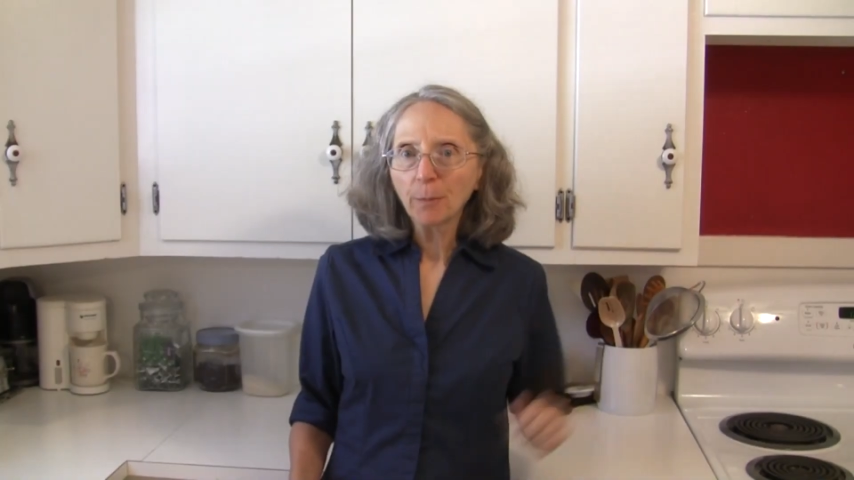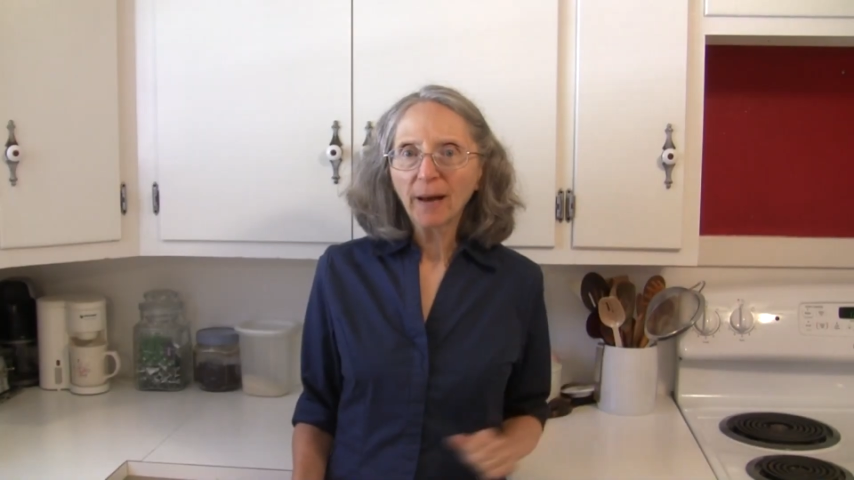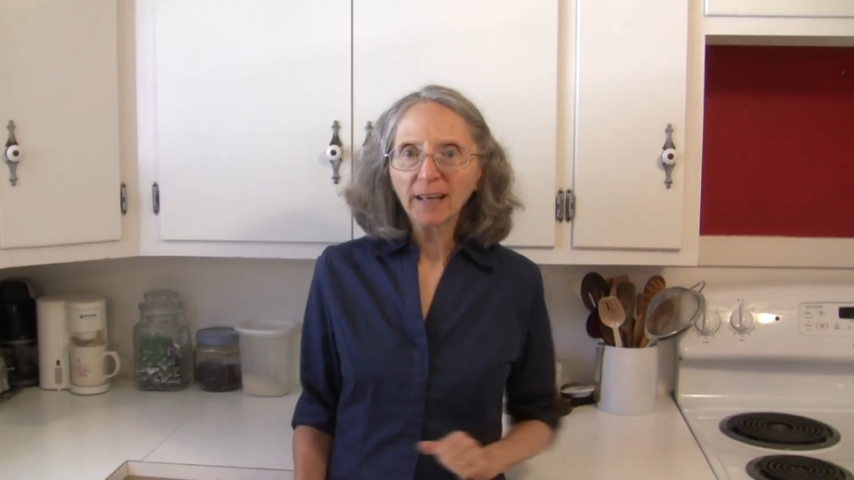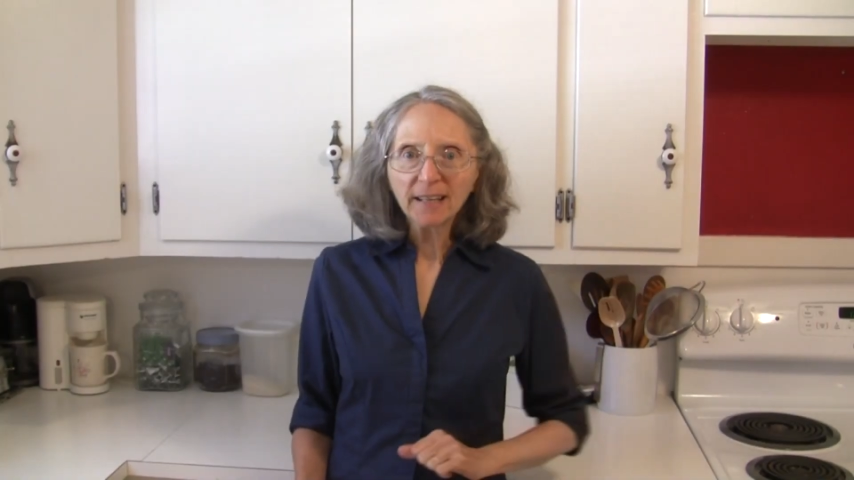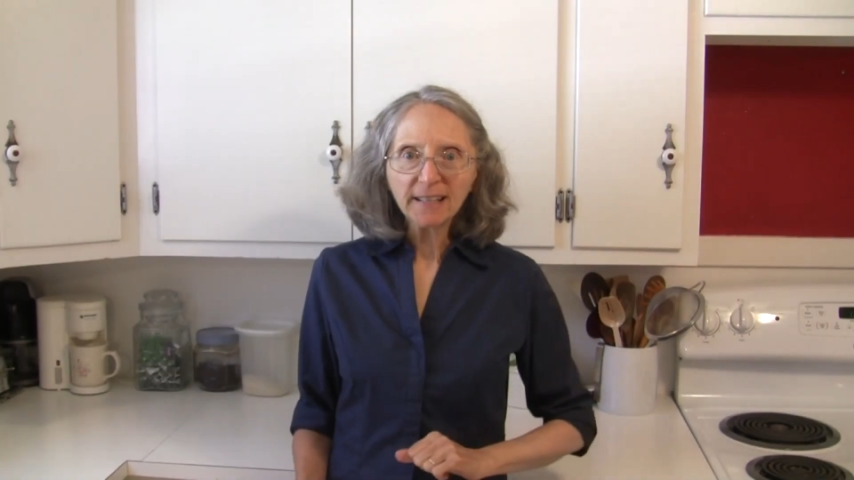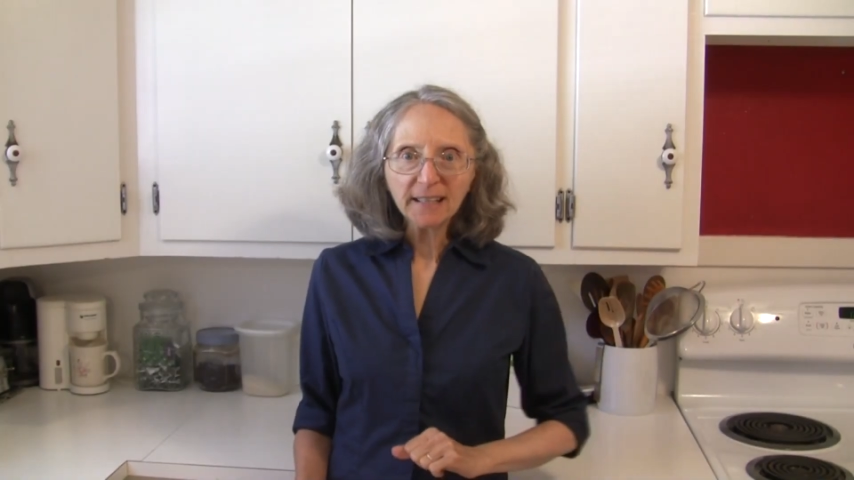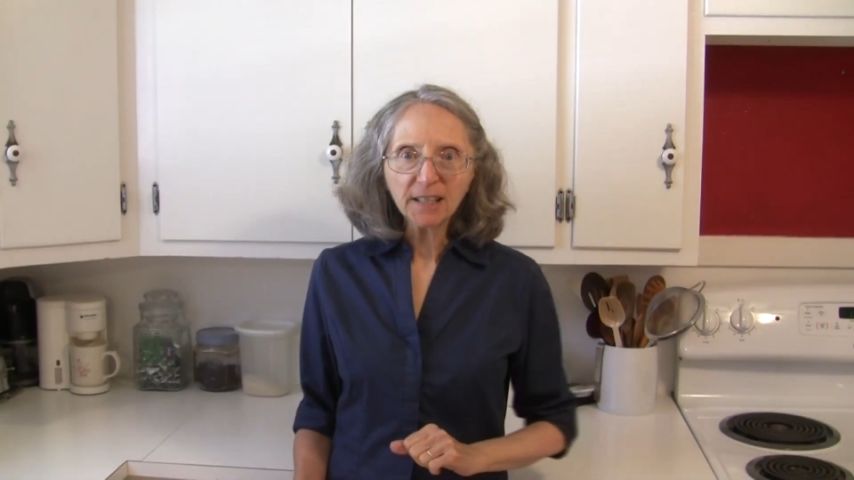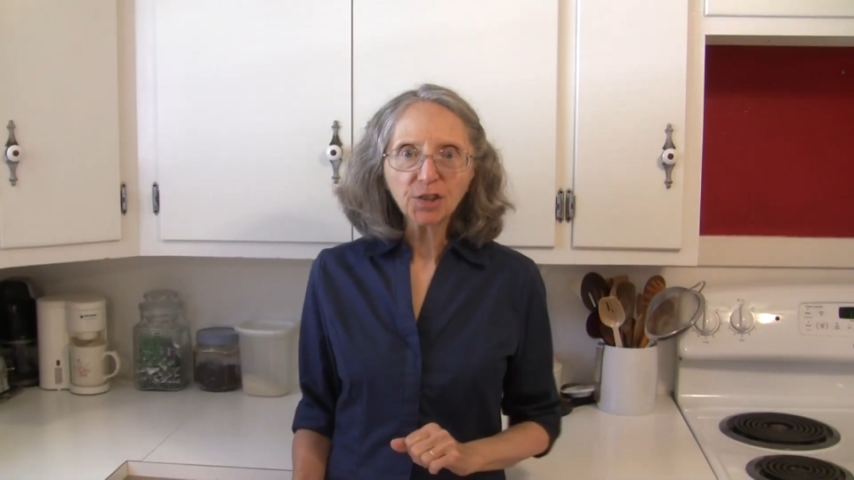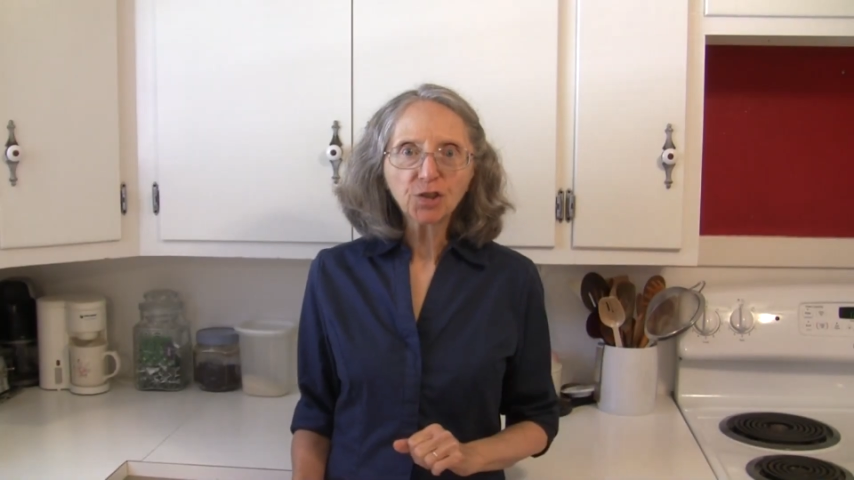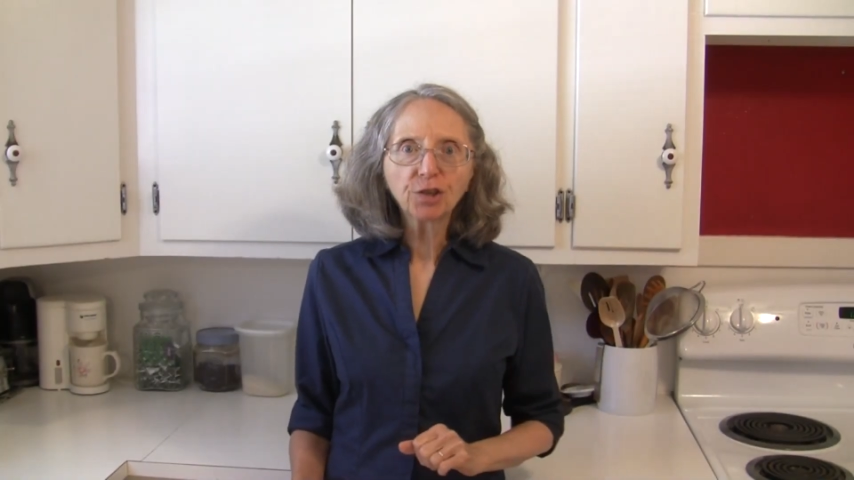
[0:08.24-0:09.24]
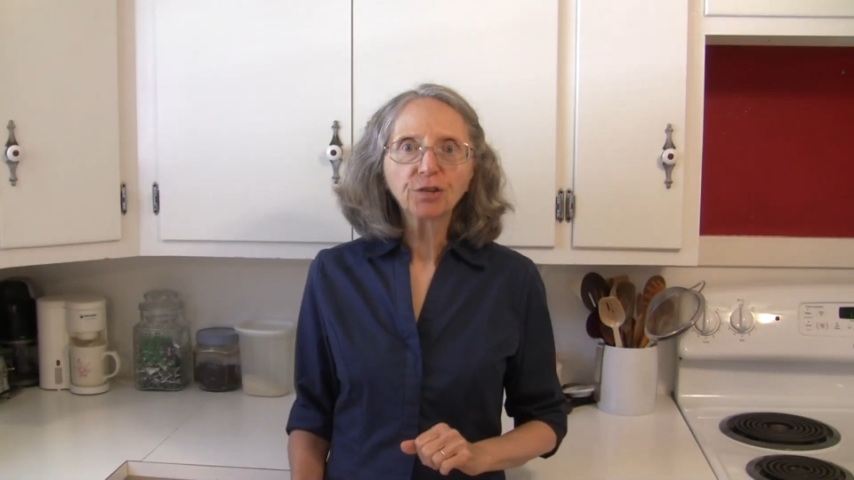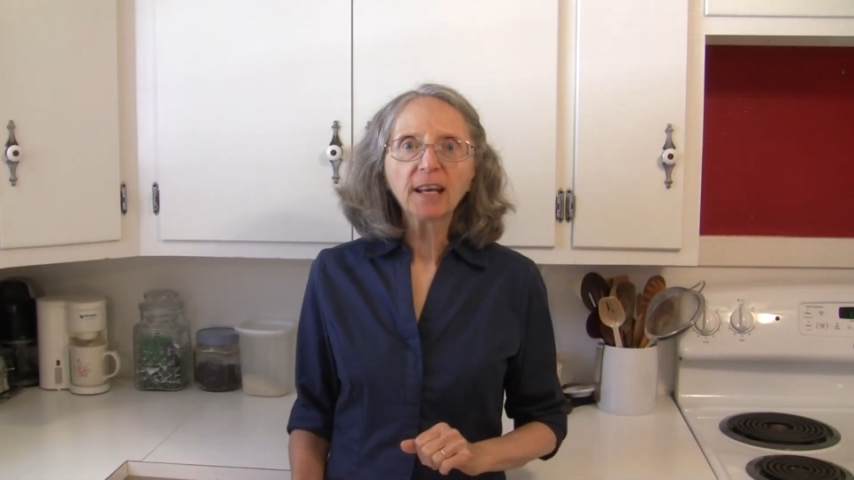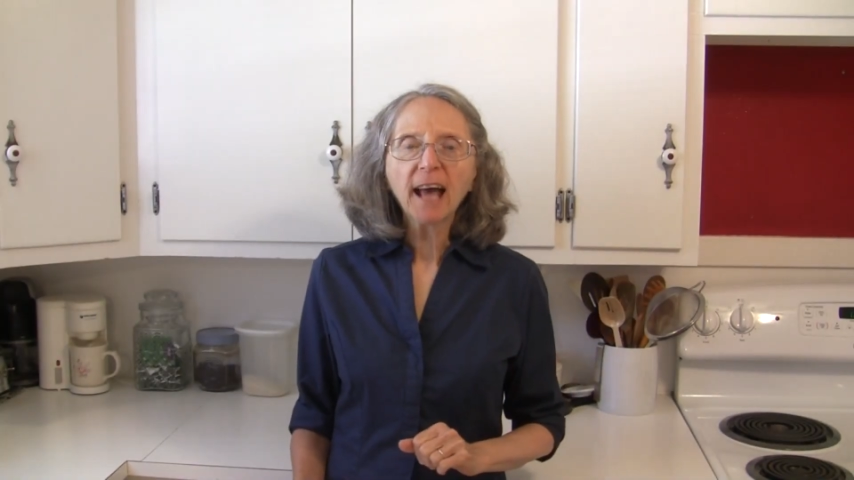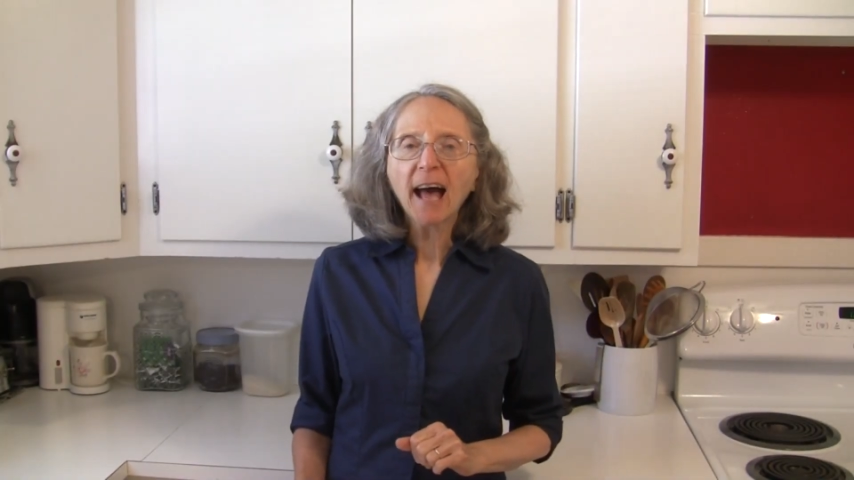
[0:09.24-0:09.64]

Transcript: everybody, this is Judy